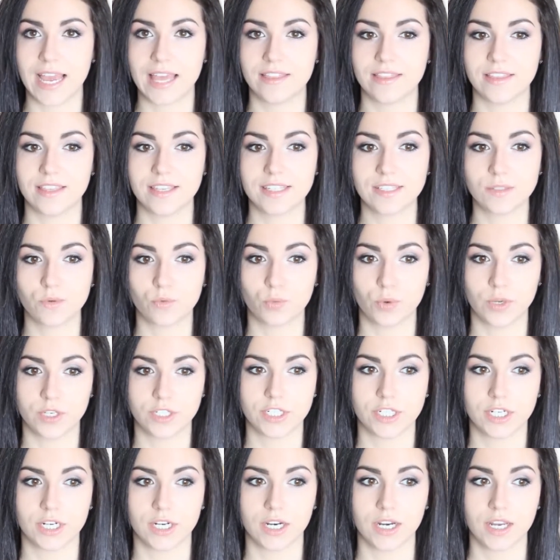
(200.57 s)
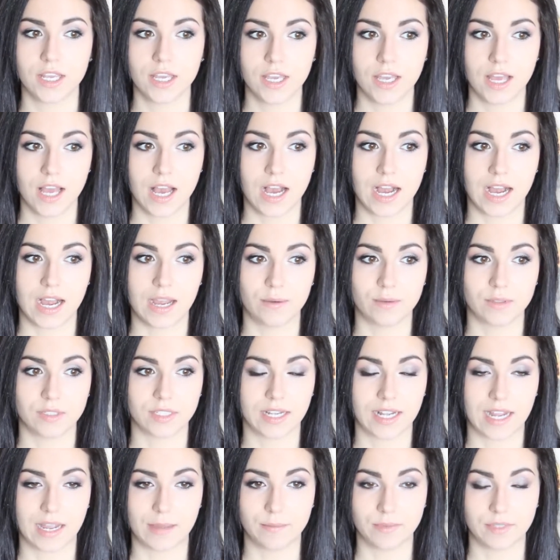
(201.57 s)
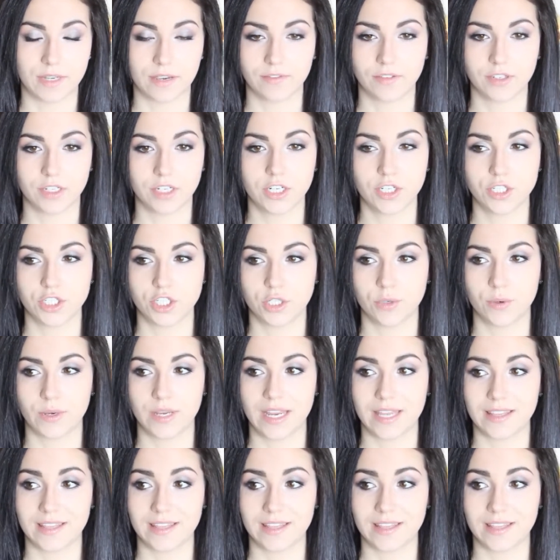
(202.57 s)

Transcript: And this winter I was like, I'm definitely gonna do it.